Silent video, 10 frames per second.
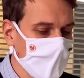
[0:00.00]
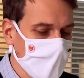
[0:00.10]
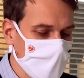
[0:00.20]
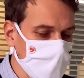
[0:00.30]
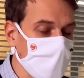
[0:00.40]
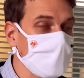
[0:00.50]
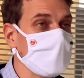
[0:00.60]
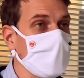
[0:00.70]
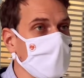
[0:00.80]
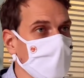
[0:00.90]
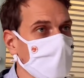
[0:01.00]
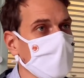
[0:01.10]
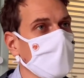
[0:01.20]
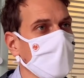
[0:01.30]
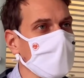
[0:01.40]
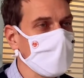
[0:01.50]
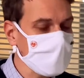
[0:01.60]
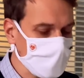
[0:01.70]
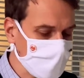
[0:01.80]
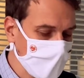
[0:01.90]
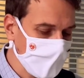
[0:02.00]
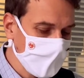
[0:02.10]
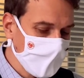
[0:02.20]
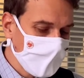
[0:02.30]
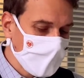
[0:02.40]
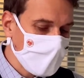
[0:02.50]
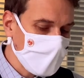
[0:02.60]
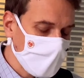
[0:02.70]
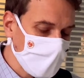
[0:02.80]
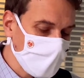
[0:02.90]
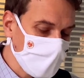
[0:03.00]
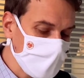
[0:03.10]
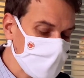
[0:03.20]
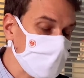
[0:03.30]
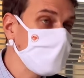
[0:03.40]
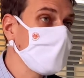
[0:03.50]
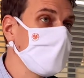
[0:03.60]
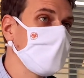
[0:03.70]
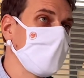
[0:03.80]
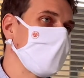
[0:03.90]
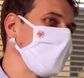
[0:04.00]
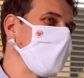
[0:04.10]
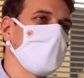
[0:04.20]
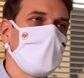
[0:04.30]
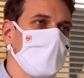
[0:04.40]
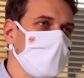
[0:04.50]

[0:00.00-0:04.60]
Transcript: into more depth on this. It should be, like in any other